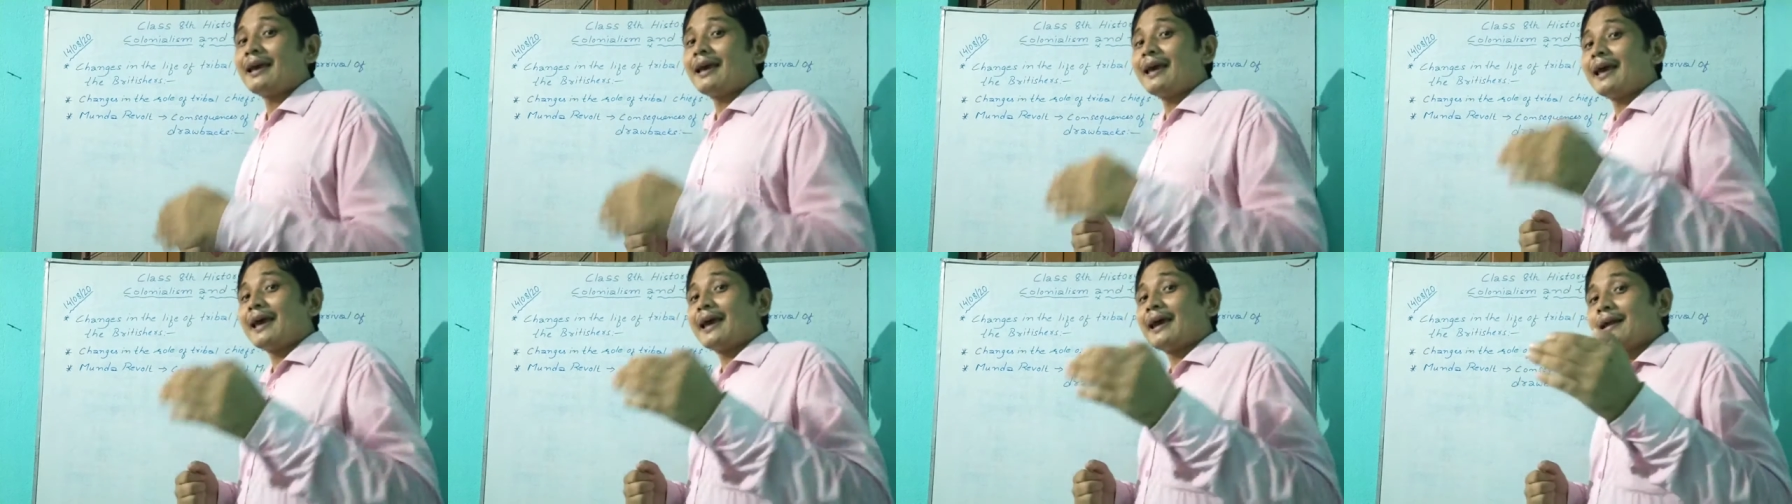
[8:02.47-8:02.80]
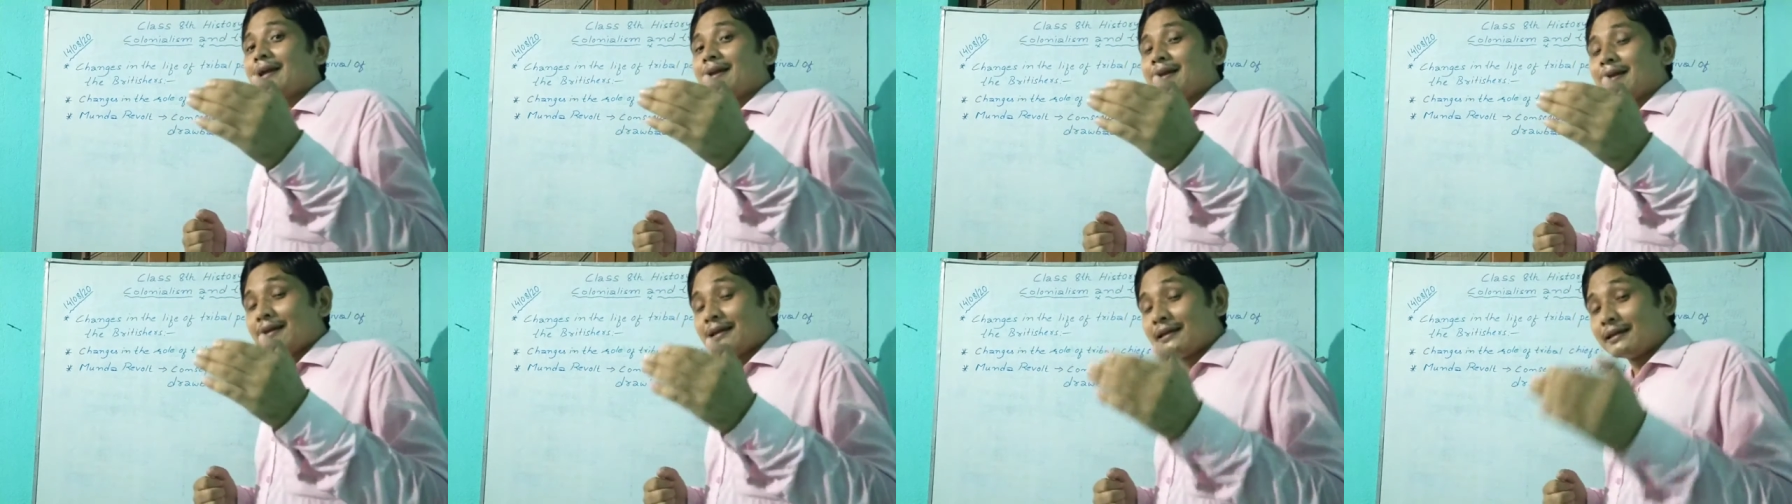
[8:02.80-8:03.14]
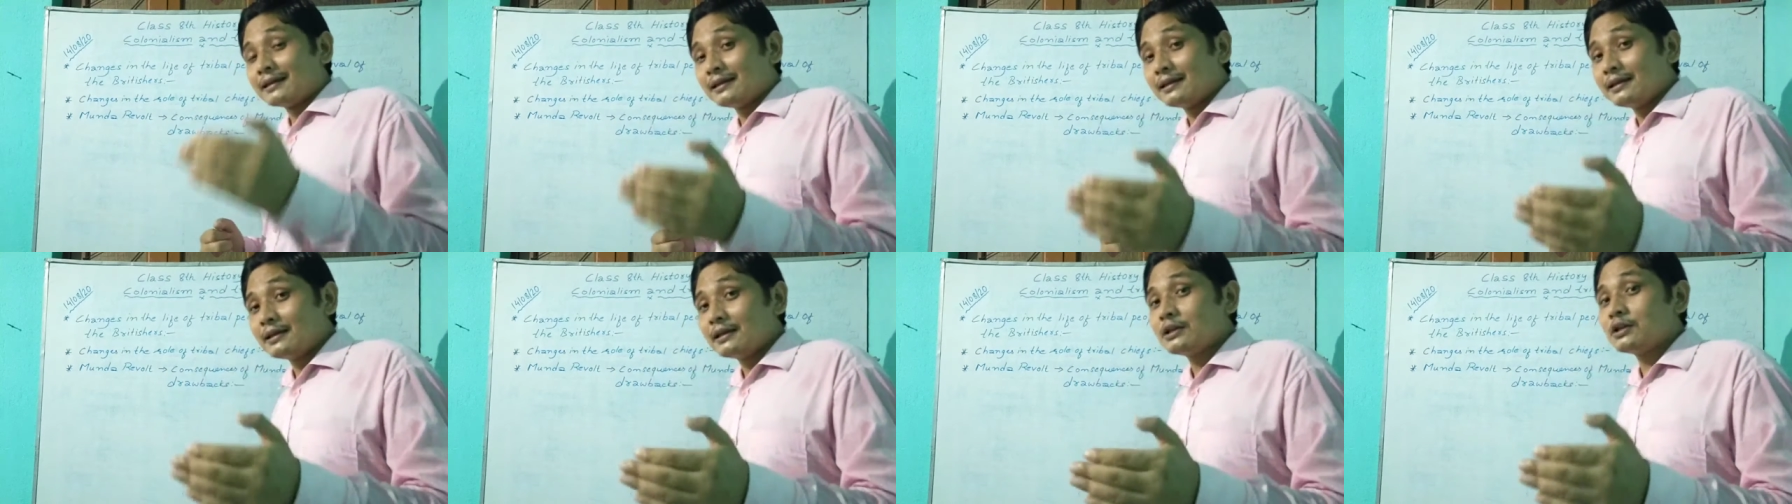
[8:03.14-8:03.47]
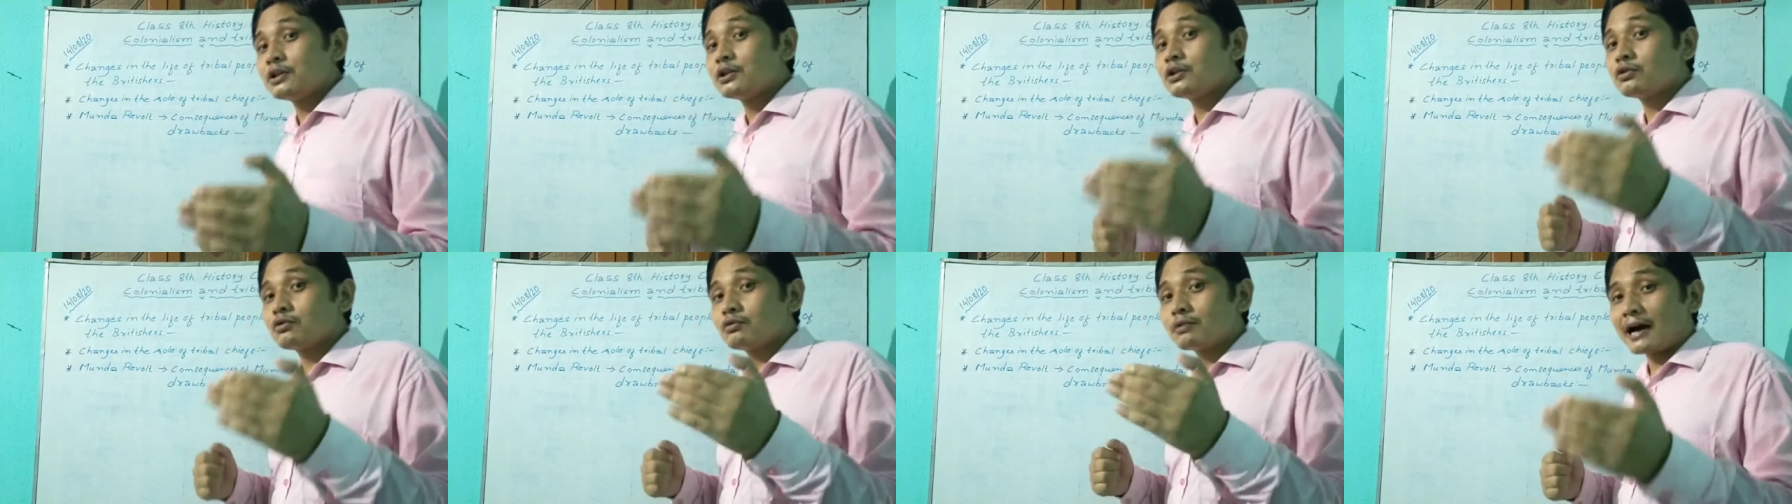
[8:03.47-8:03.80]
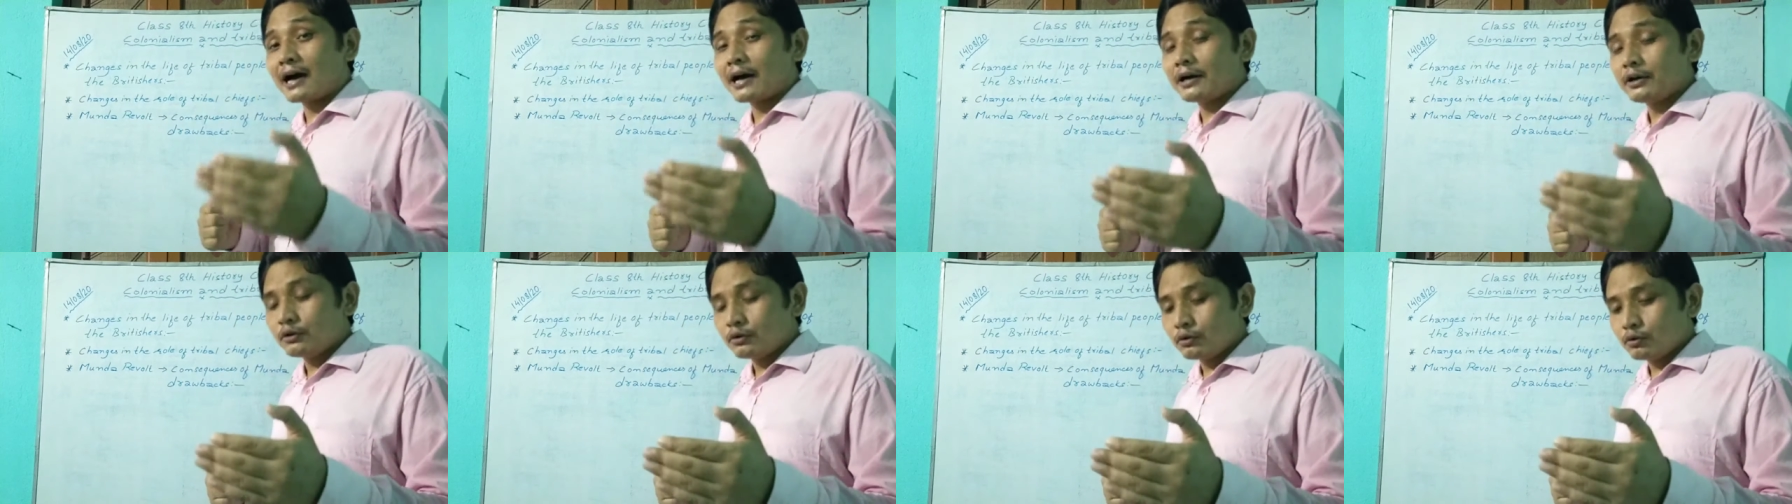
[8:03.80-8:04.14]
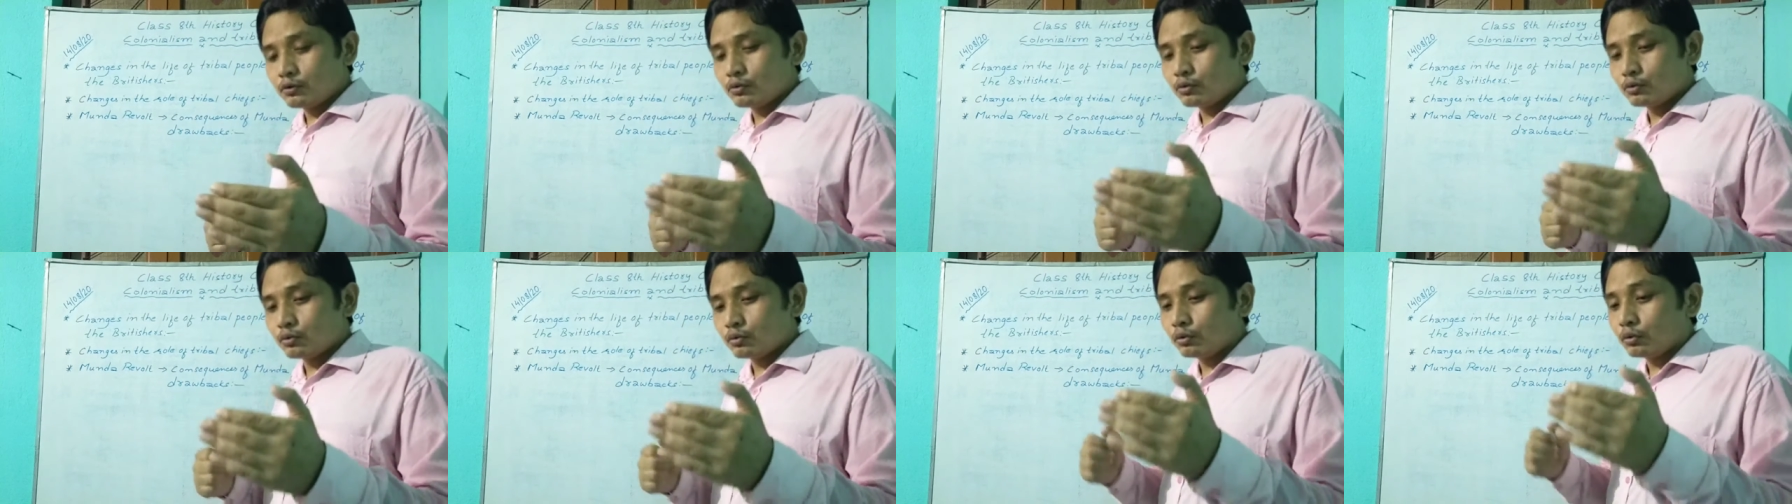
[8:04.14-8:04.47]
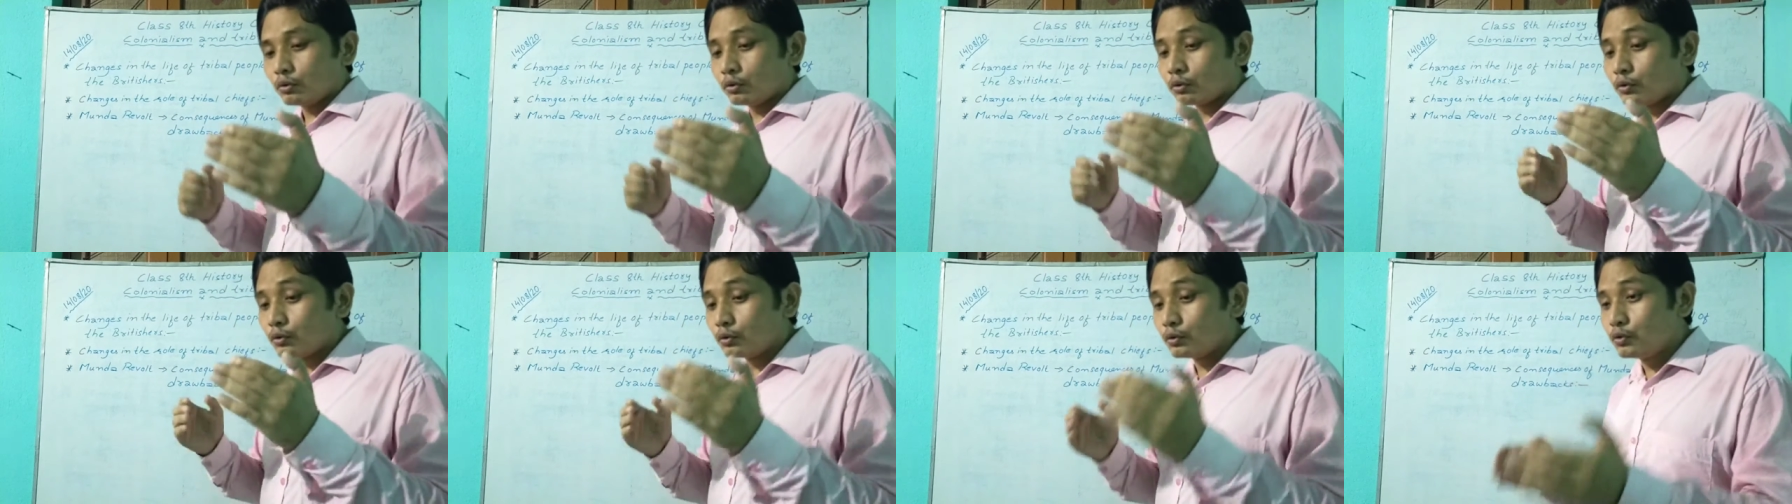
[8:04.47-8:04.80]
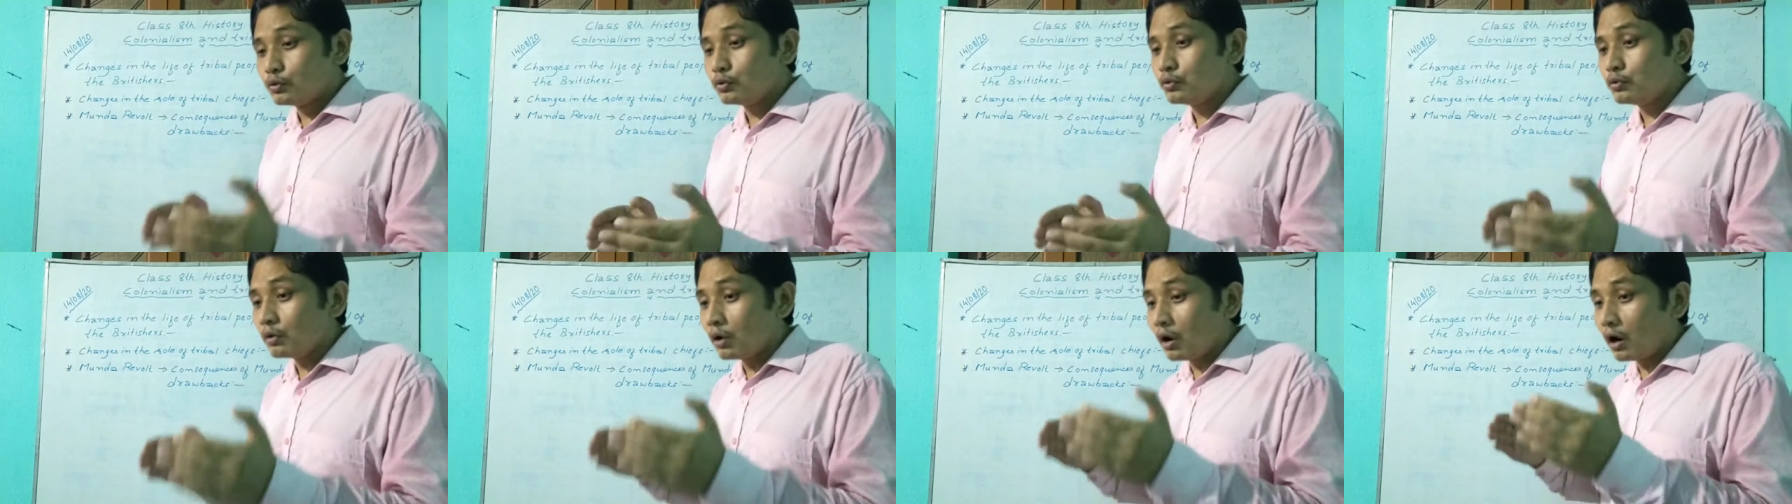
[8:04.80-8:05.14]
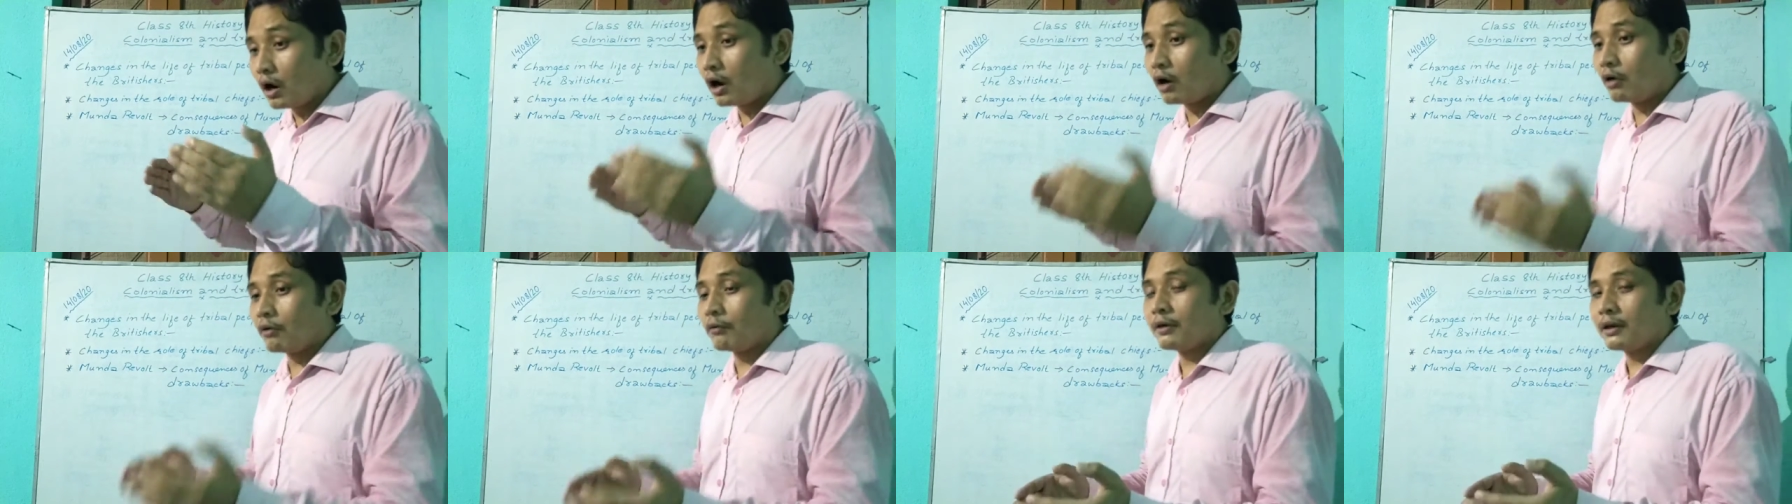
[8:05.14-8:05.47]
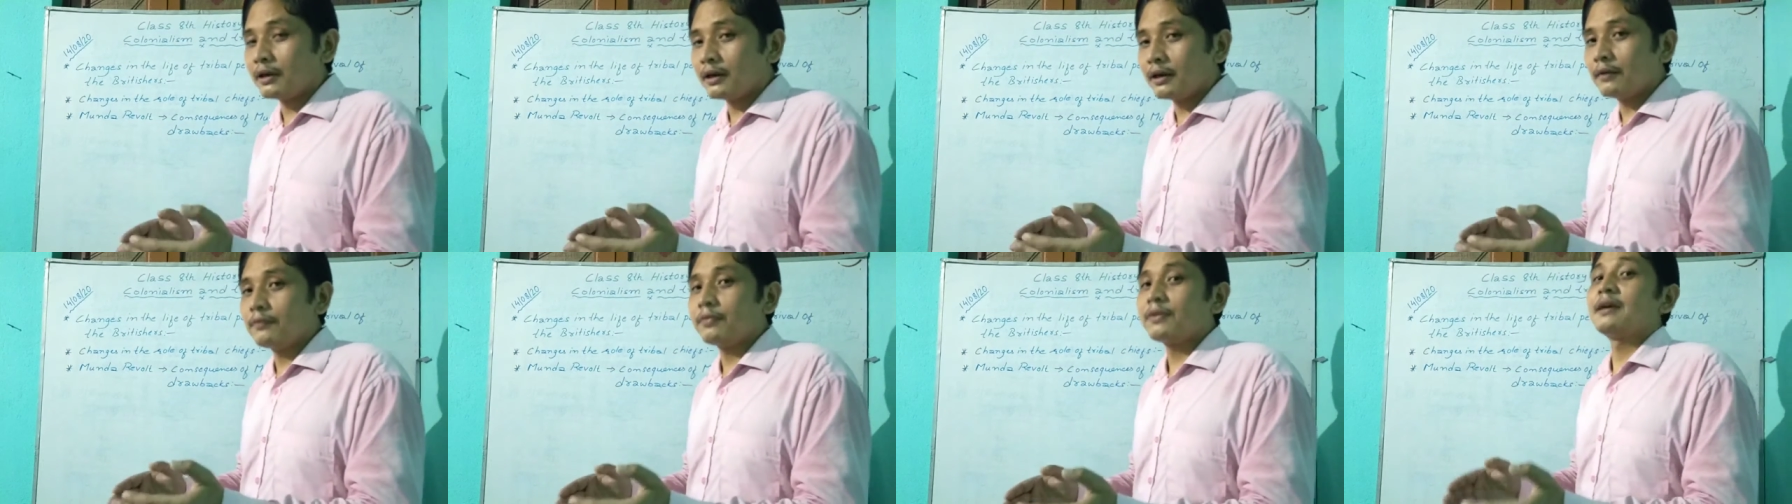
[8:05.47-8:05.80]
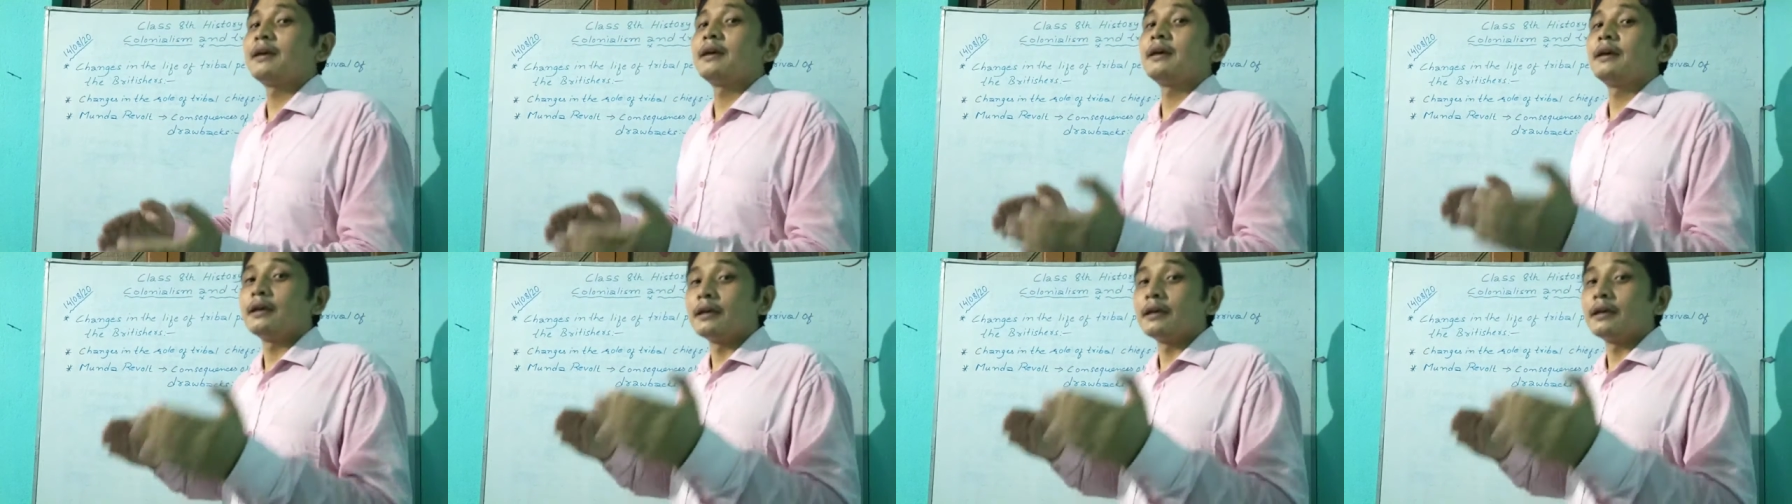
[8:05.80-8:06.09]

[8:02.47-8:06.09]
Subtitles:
and he tried to do away